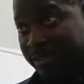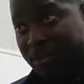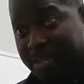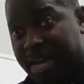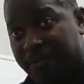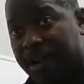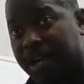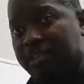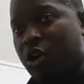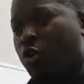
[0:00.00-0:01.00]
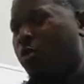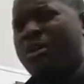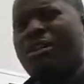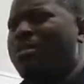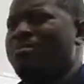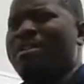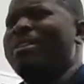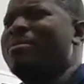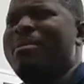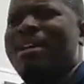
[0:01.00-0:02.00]
There was never bring
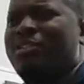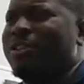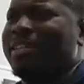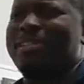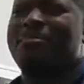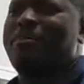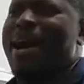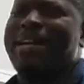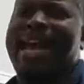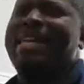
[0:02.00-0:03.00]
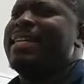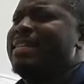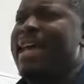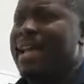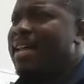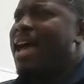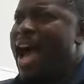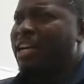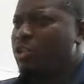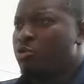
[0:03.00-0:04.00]
them to my joint, get them up out of here. I need that.
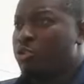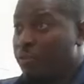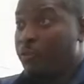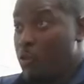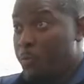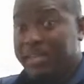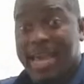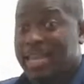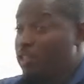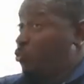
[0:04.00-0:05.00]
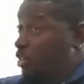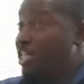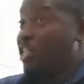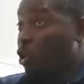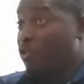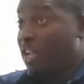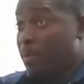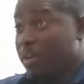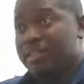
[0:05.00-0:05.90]
I can use them for UPK because we need those numbers.